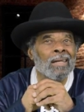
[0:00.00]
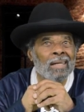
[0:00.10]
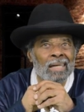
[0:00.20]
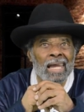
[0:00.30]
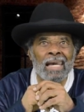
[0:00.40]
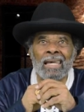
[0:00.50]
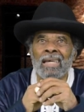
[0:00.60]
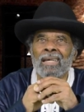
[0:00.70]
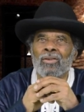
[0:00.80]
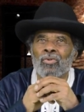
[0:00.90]

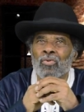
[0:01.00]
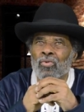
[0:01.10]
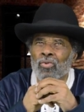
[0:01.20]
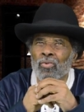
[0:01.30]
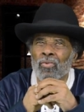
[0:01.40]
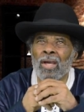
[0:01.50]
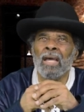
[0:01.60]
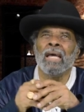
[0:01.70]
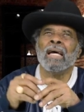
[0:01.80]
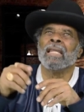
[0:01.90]
naked truth.
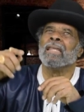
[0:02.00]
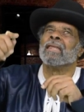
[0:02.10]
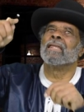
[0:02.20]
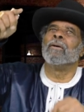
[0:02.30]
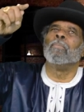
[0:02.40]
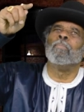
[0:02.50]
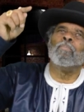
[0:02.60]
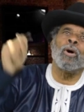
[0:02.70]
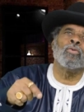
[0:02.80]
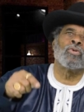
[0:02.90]
The
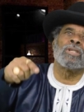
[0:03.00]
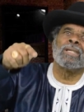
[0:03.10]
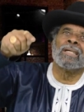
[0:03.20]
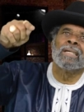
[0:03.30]
most